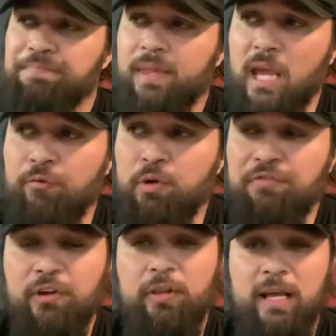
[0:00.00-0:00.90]
if we
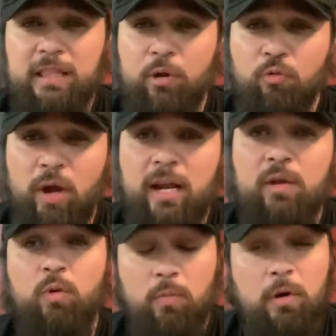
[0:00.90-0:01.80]
feel that they're ready,
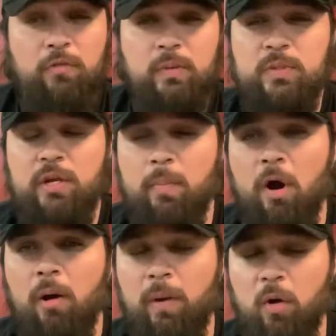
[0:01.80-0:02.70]
we'll move them to the
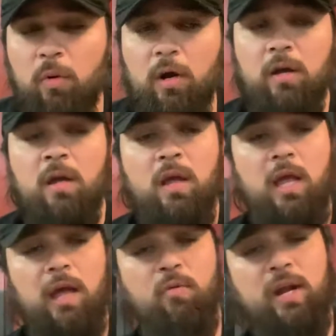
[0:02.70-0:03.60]
barbell work.
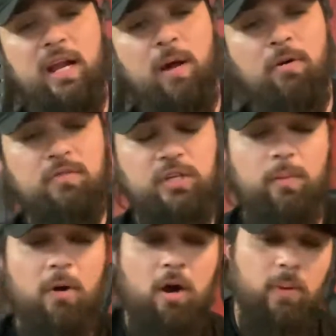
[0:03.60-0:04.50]
And when they come over to
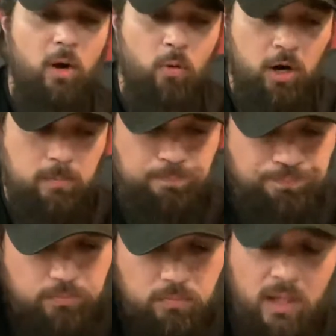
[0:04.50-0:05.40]
the barbell work,
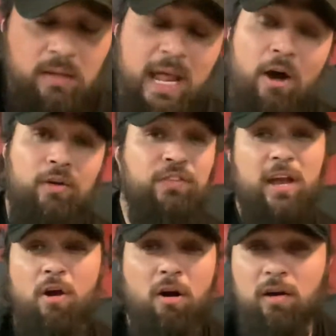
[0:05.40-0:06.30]
now if
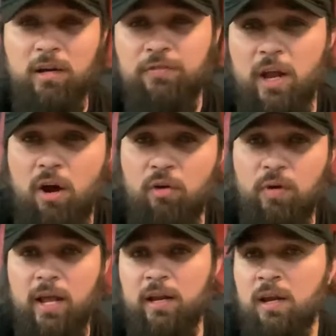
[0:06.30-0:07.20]
they aren't
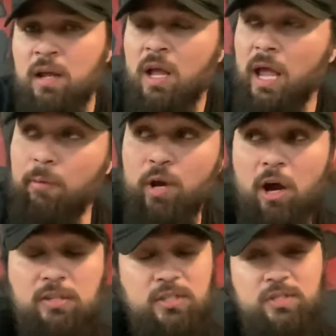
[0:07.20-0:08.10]
ready, and we
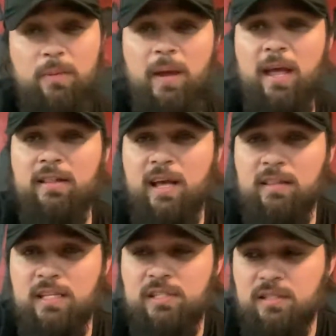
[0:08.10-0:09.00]
also demand
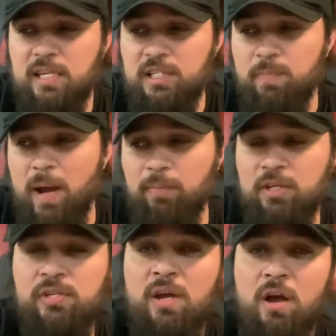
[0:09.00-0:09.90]
that these
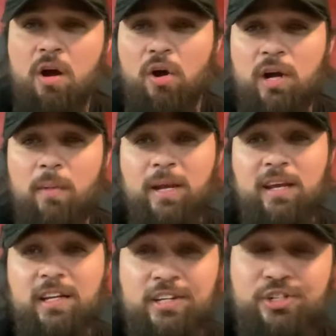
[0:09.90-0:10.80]
members are coming
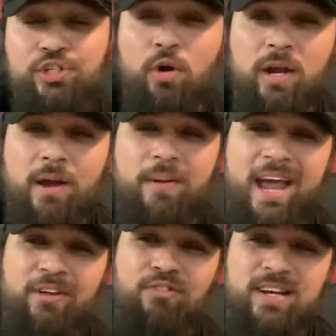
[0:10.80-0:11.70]
in and they're showing up
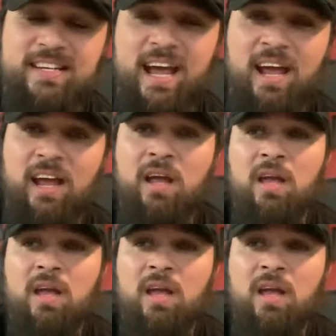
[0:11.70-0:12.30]
every day.